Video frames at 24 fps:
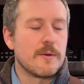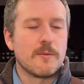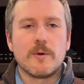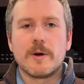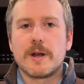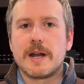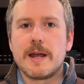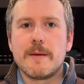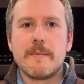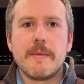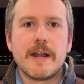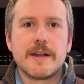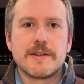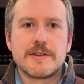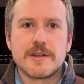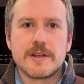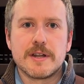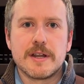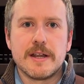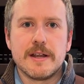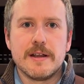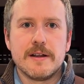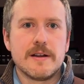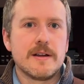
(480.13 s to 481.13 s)
what I mentioned
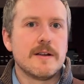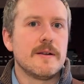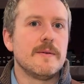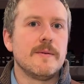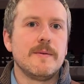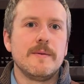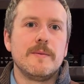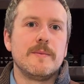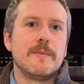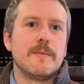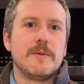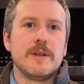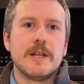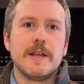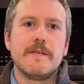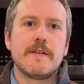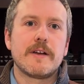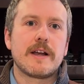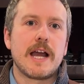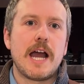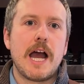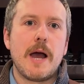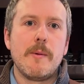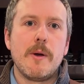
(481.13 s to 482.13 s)
here, leave a
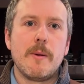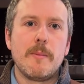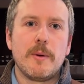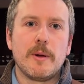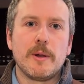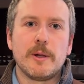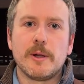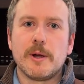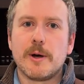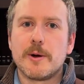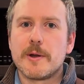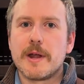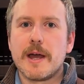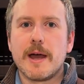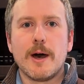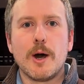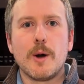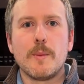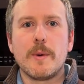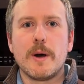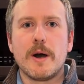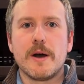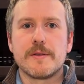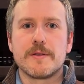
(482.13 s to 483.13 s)
comment below to
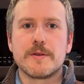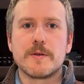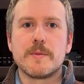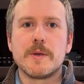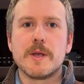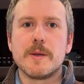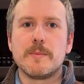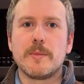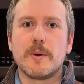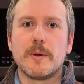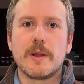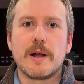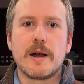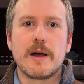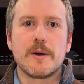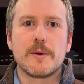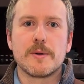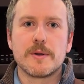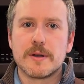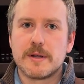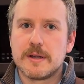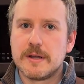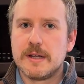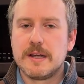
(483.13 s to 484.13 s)
help other people out
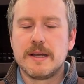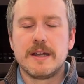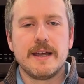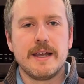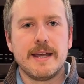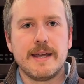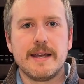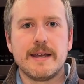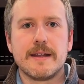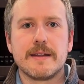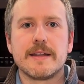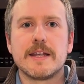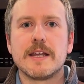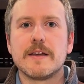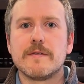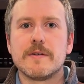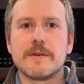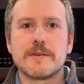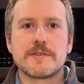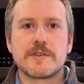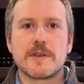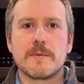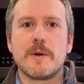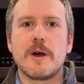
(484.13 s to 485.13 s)
and give
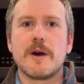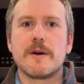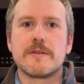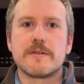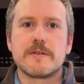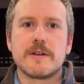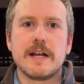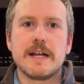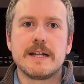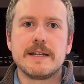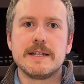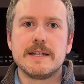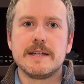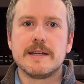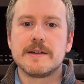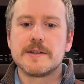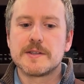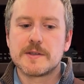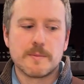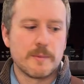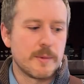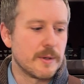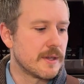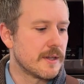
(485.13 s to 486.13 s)
us some other
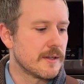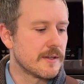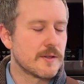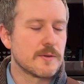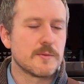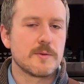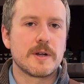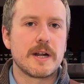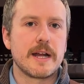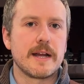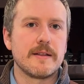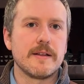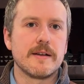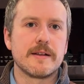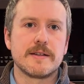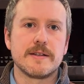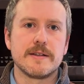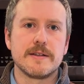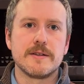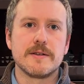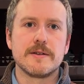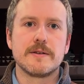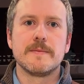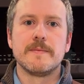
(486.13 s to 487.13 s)
ideas. But this is what I like to
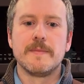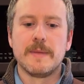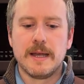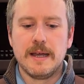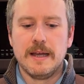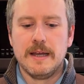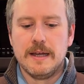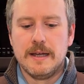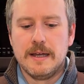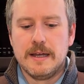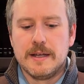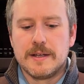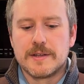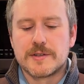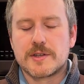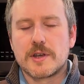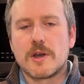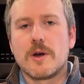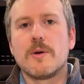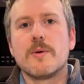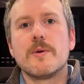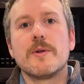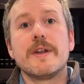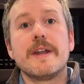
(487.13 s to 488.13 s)
do.
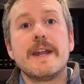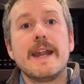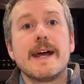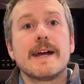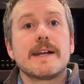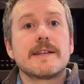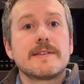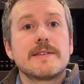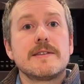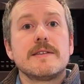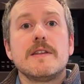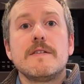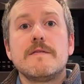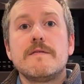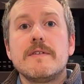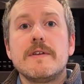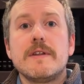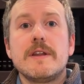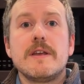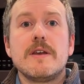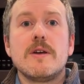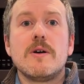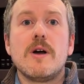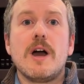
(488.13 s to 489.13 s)
So next in the
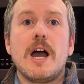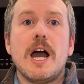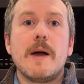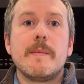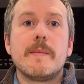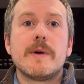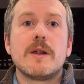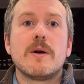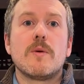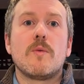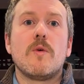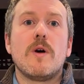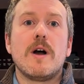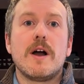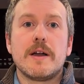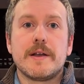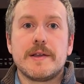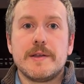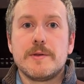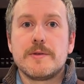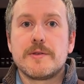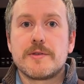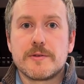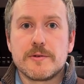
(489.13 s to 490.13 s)
video, I'm going to walk
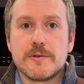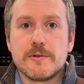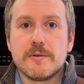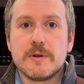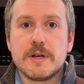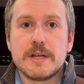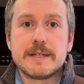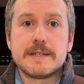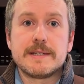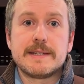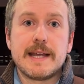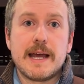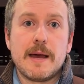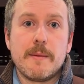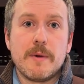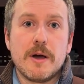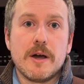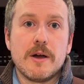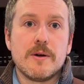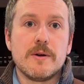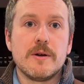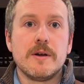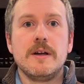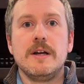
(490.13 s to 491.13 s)
you through a
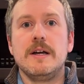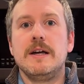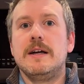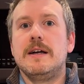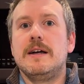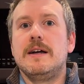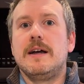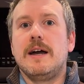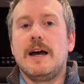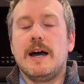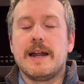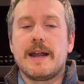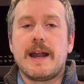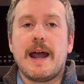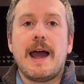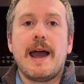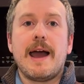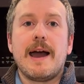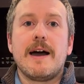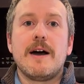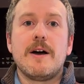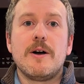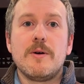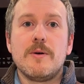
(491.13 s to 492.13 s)
demo on
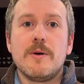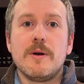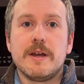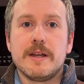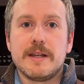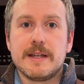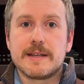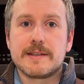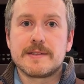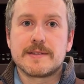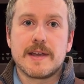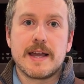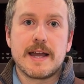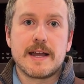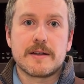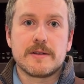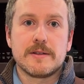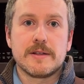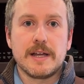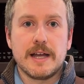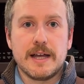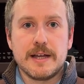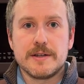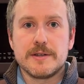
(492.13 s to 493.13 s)
how
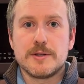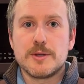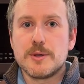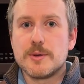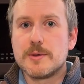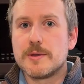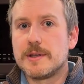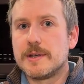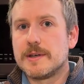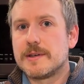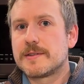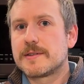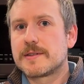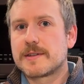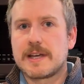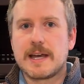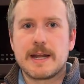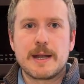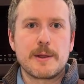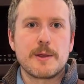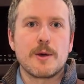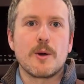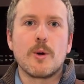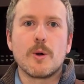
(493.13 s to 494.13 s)
exactly I do this,
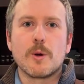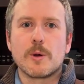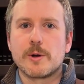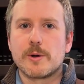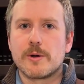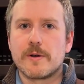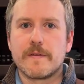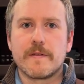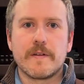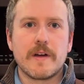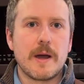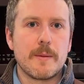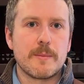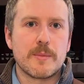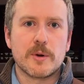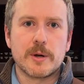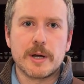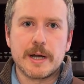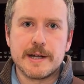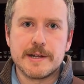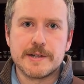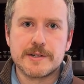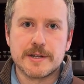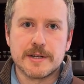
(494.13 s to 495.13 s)
kind of the order of
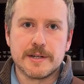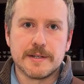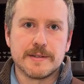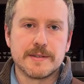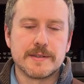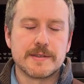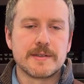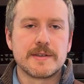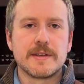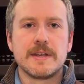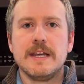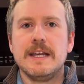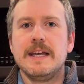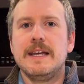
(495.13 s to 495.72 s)
operations,